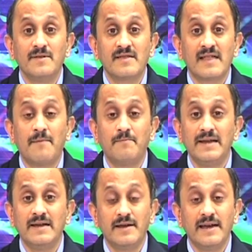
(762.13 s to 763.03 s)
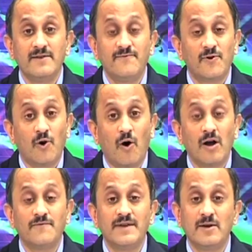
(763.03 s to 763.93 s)
sampling rate for
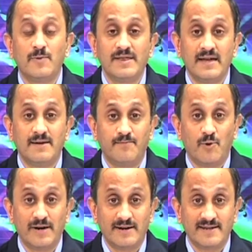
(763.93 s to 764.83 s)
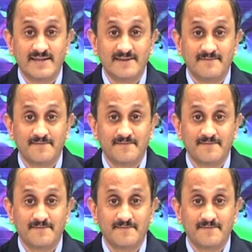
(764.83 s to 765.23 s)
all frequency components.